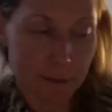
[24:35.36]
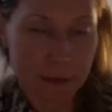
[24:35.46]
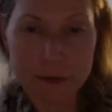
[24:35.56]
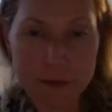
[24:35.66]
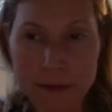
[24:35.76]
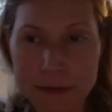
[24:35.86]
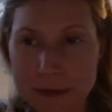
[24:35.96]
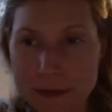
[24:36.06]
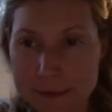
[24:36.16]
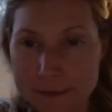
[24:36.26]
true.
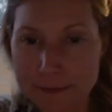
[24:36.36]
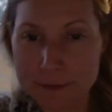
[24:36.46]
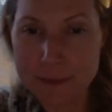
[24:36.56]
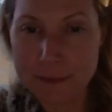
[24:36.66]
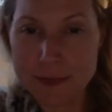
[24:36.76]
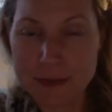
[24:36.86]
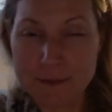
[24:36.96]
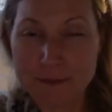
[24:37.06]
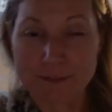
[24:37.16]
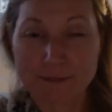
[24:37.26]
There's some
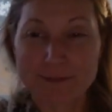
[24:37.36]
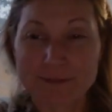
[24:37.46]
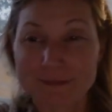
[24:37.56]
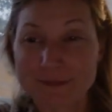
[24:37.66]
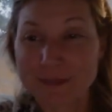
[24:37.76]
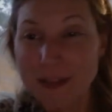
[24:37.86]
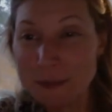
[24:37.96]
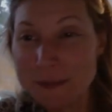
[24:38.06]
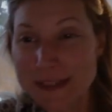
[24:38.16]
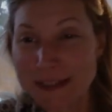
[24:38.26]

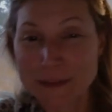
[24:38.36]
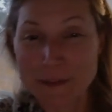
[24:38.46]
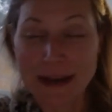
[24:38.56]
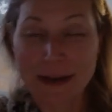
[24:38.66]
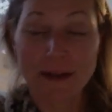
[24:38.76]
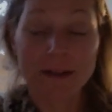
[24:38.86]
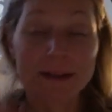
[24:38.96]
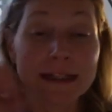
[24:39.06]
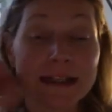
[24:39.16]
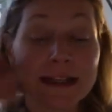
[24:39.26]
upset in the background.
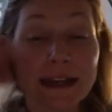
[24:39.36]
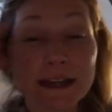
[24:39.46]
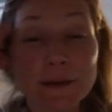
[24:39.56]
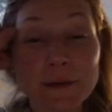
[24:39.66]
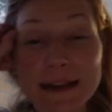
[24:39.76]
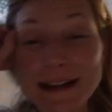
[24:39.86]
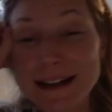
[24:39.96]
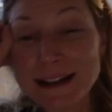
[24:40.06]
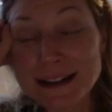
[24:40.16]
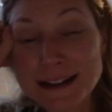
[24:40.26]
Yeah. Anyway,
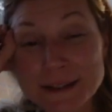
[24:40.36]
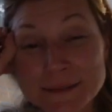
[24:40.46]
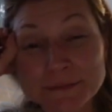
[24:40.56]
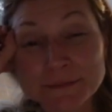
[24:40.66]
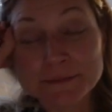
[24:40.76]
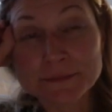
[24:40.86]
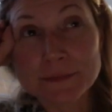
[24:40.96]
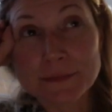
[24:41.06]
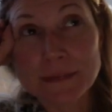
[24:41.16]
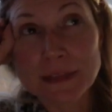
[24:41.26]
an
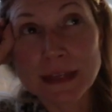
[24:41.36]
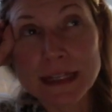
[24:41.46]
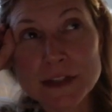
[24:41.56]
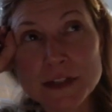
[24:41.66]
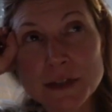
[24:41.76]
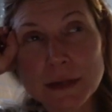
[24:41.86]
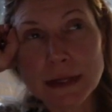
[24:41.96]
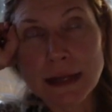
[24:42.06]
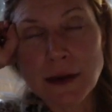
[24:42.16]
issue, like